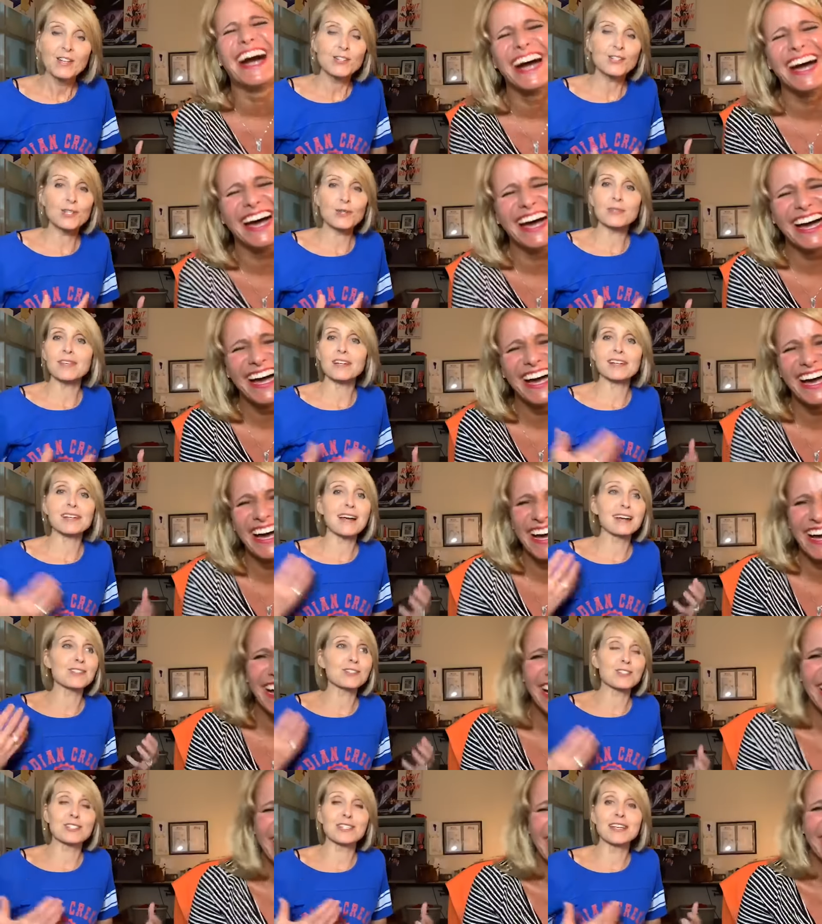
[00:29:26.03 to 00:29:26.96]
Speaker 1: she was like,
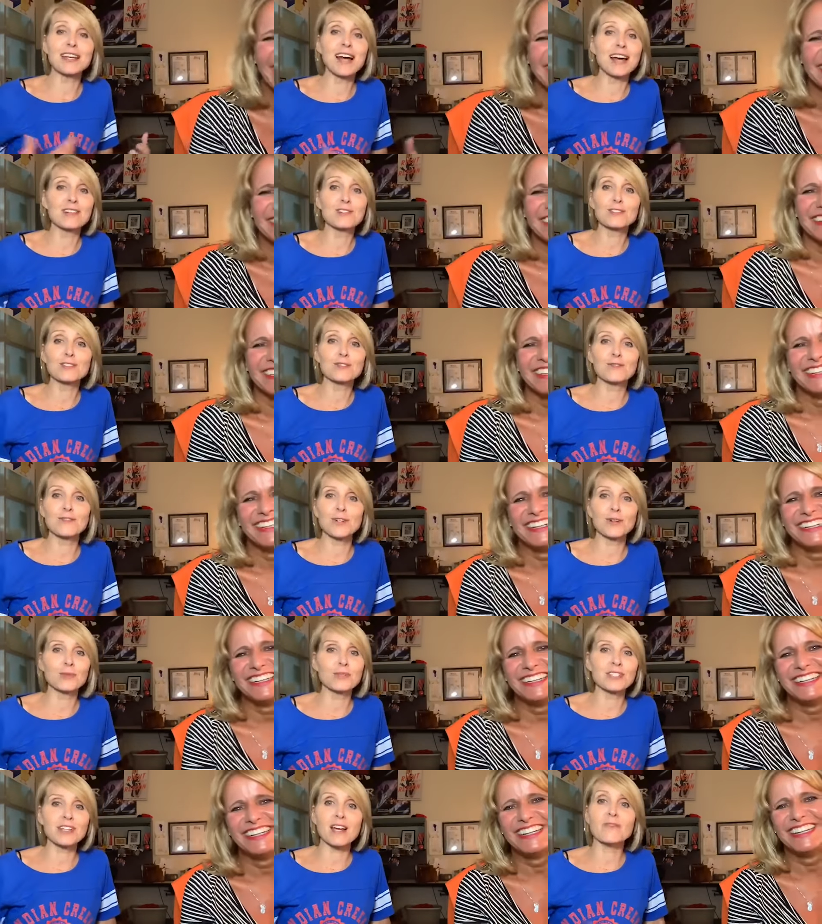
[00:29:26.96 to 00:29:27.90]
"I just, I just
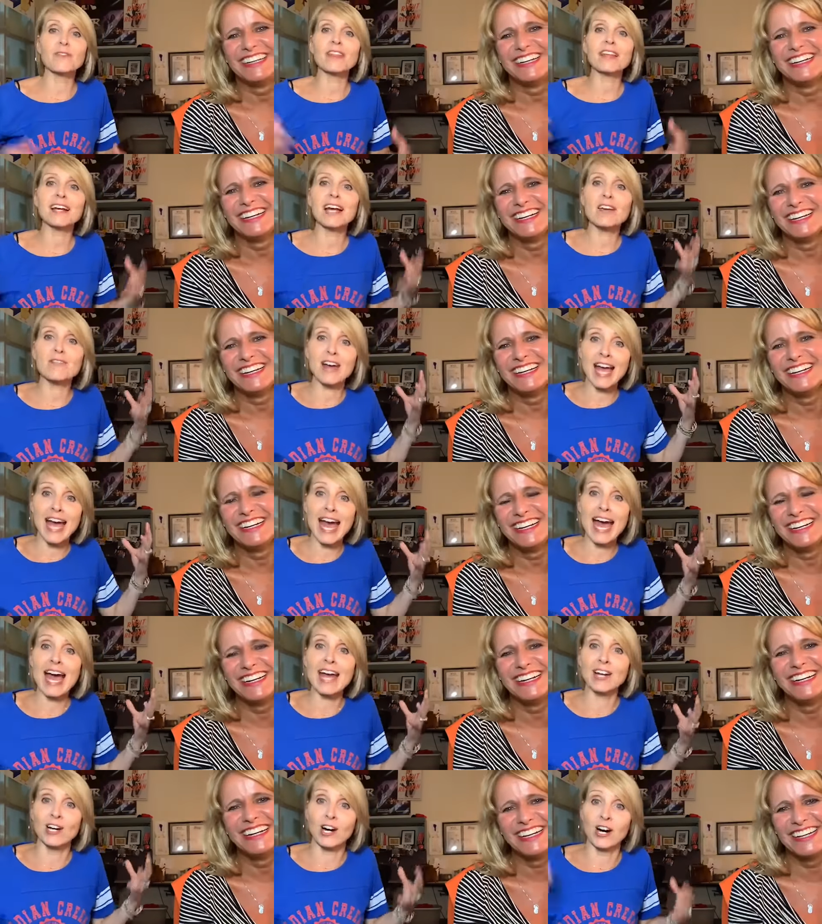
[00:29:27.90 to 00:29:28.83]
feel. I feel like I have a
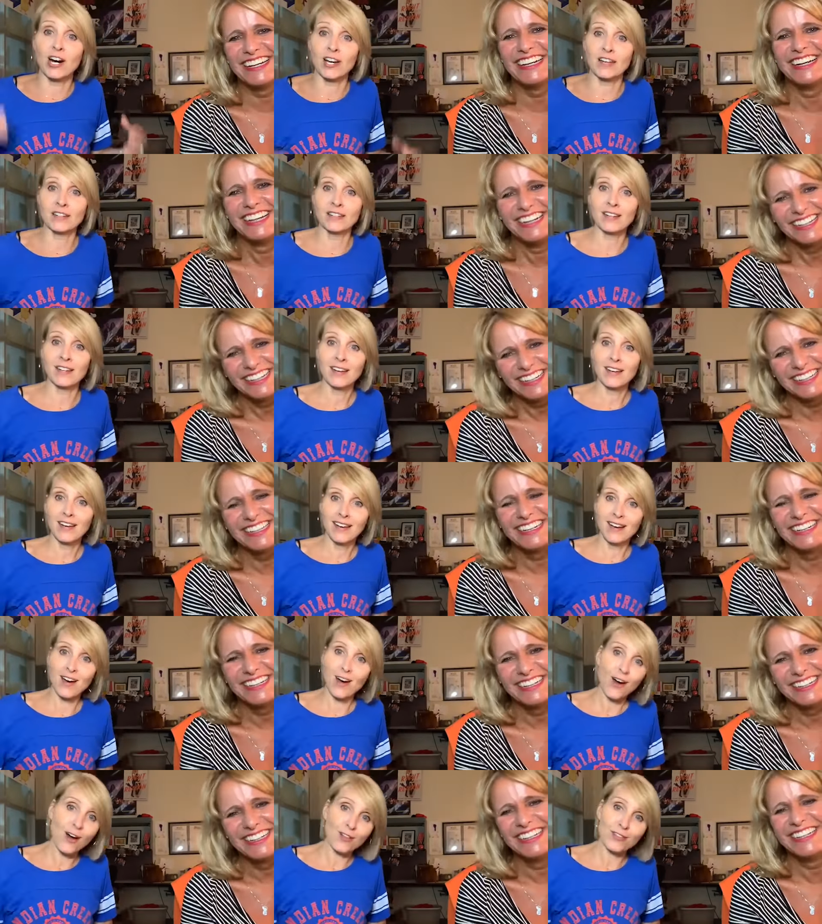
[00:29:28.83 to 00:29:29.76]
hat on
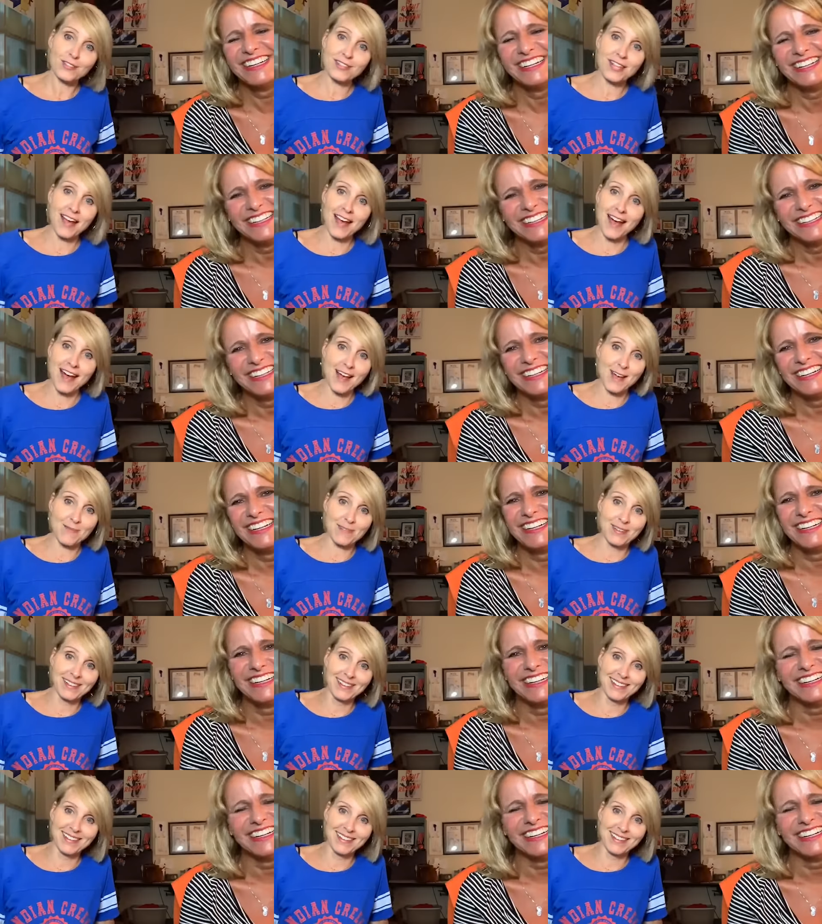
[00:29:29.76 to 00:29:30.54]
all the time."